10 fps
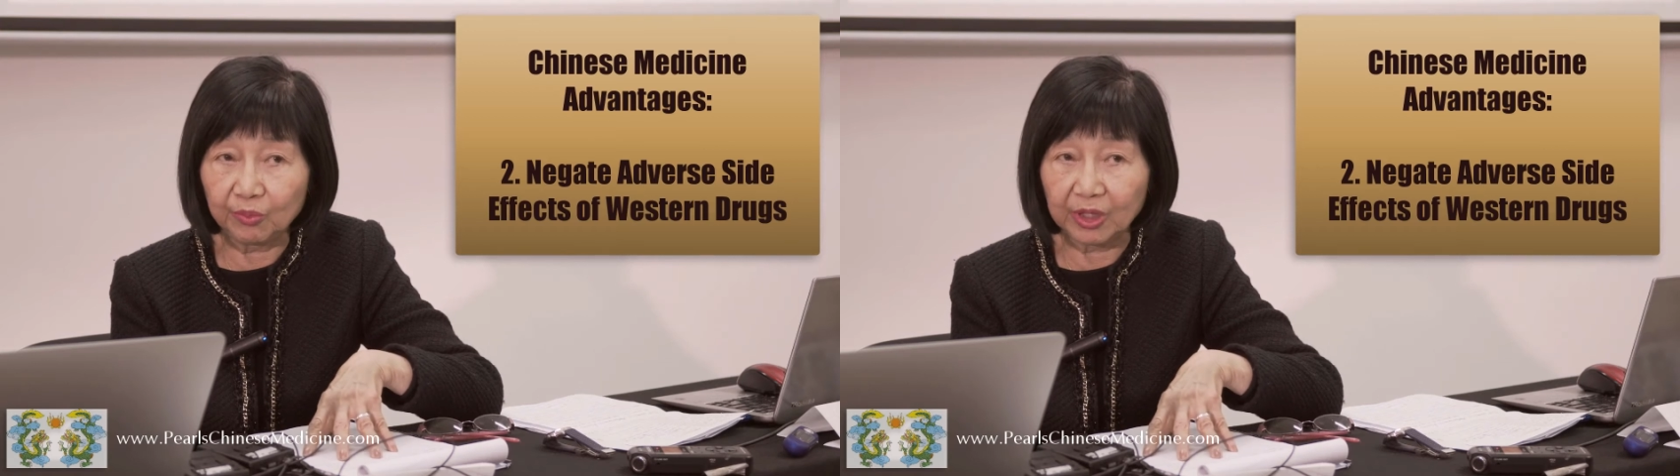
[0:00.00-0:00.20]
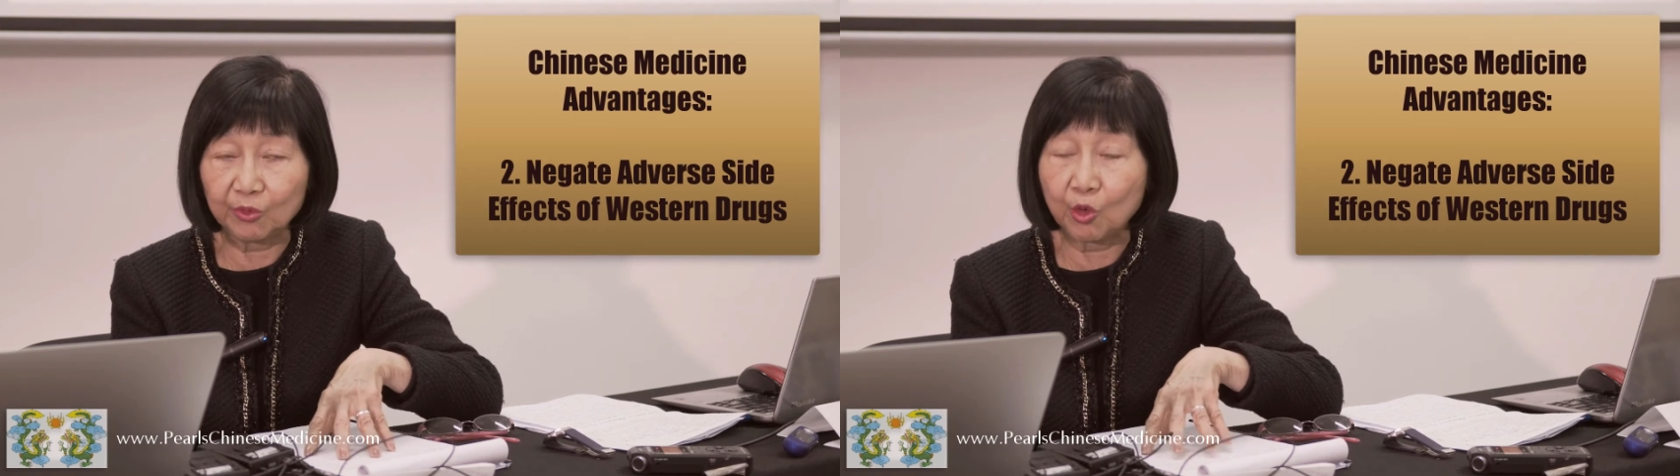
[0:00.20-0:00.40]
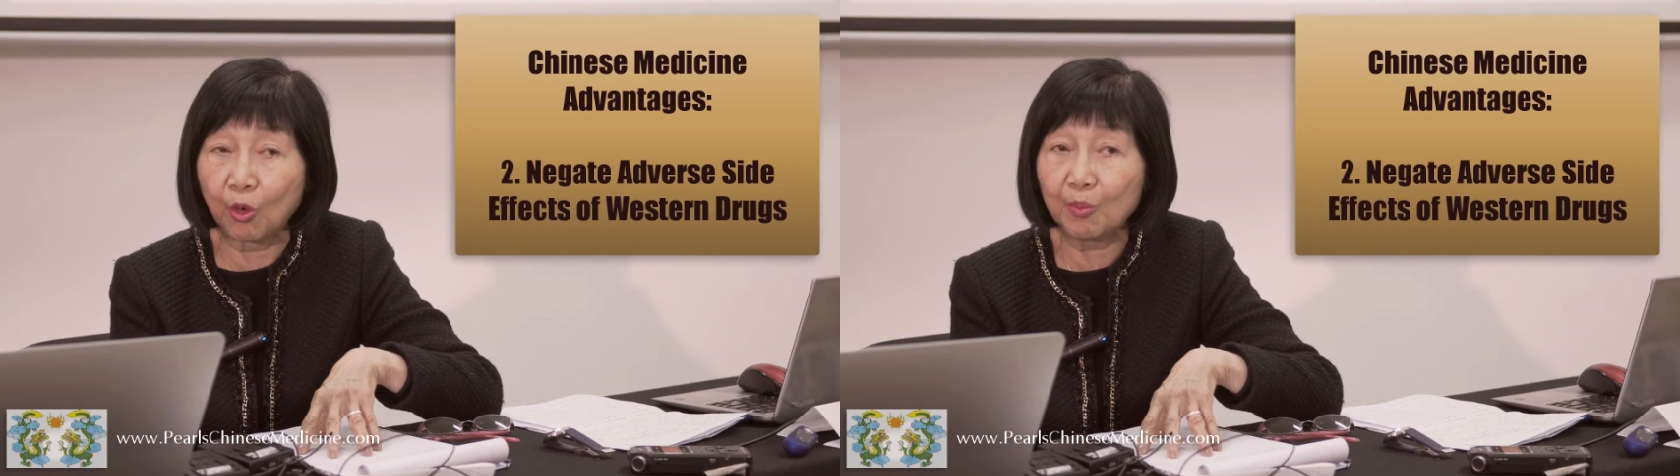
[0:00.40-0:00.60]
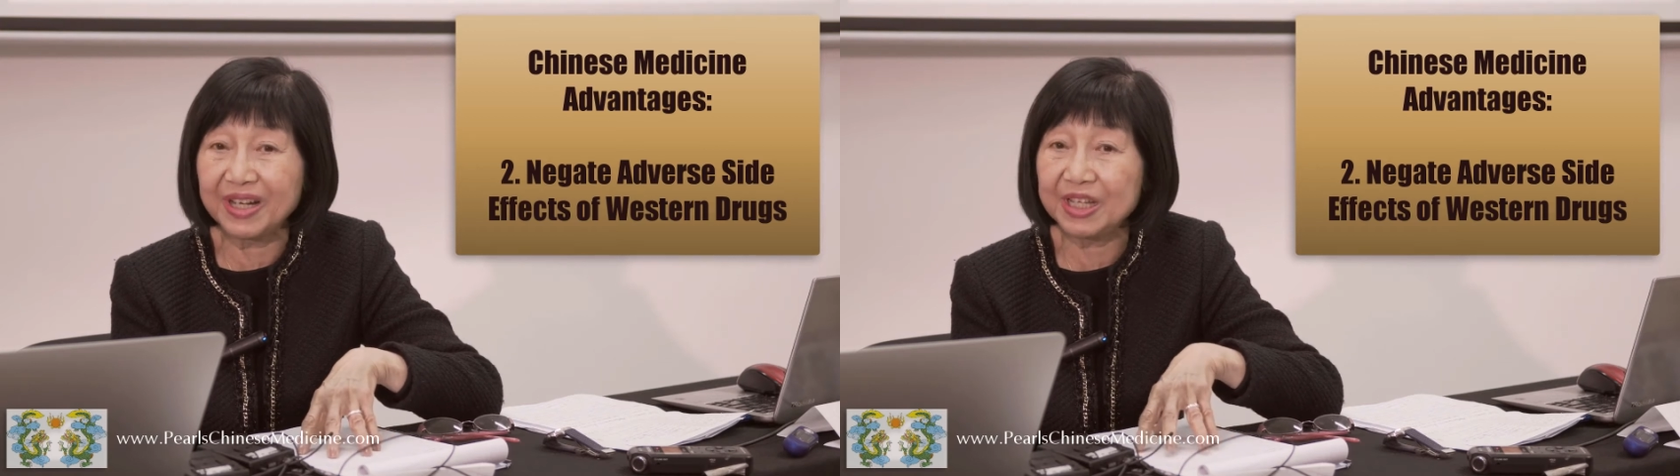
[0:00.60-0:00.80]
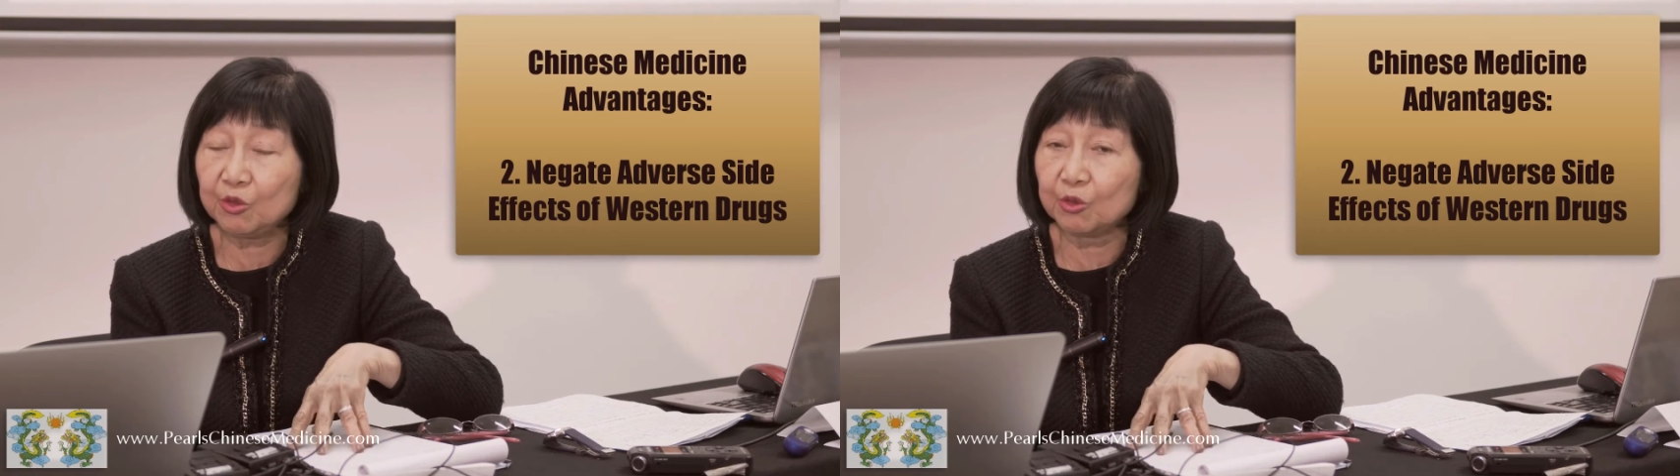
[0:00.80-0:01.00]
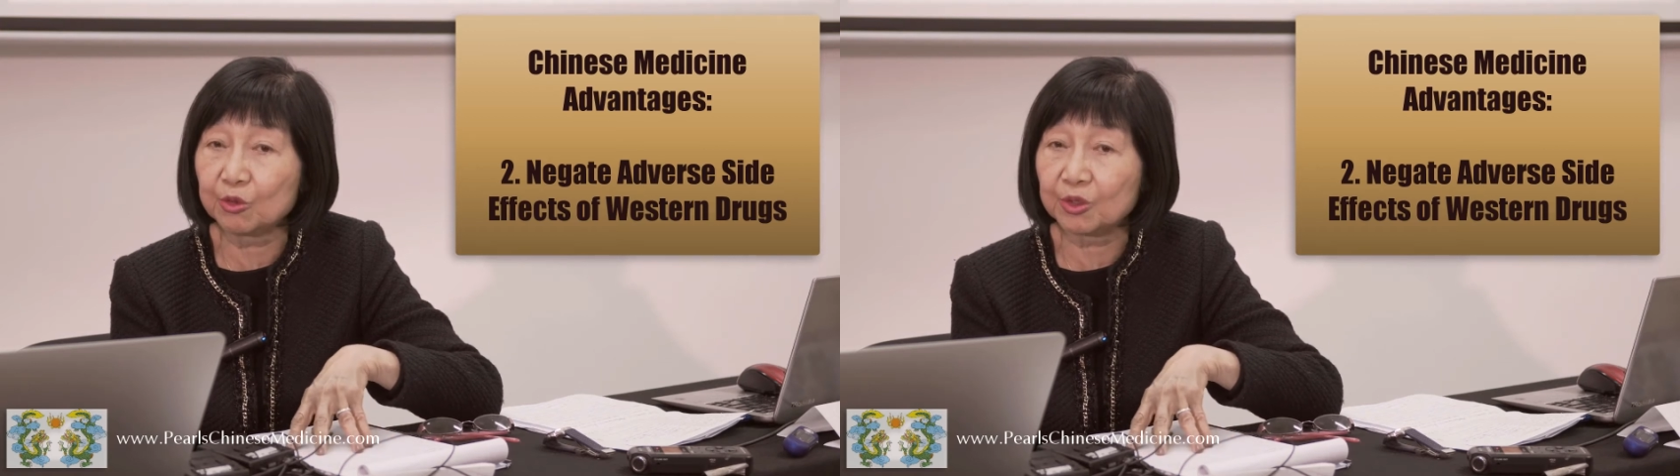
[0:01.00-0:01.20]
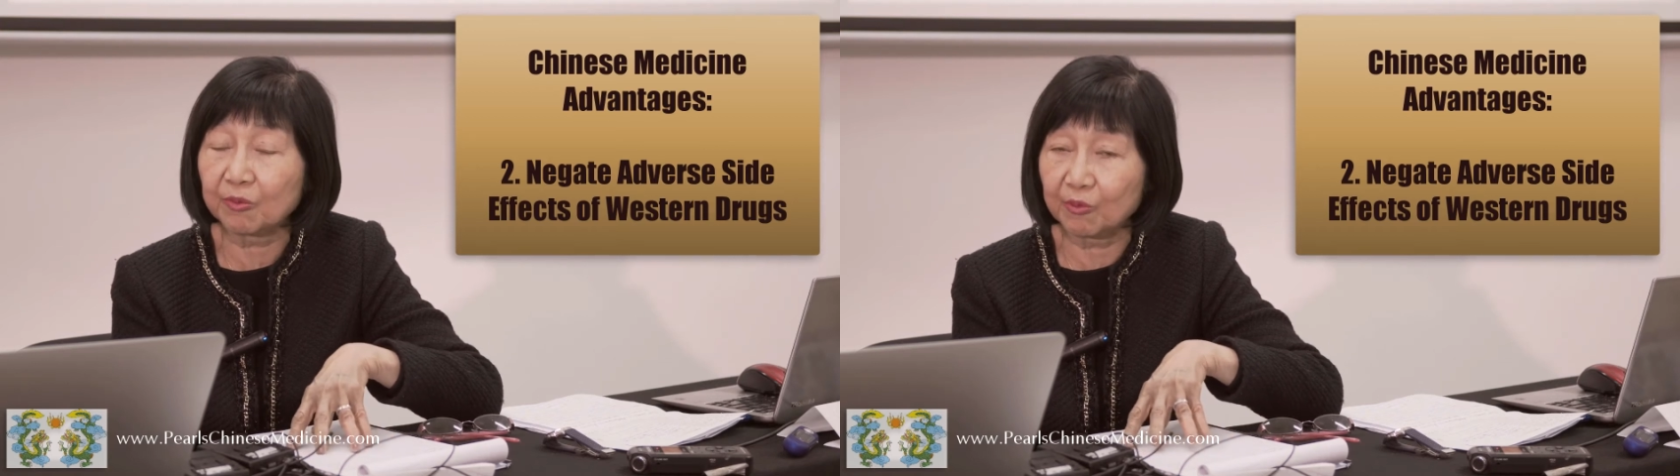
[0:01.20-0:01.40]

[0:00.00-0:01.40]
the normally used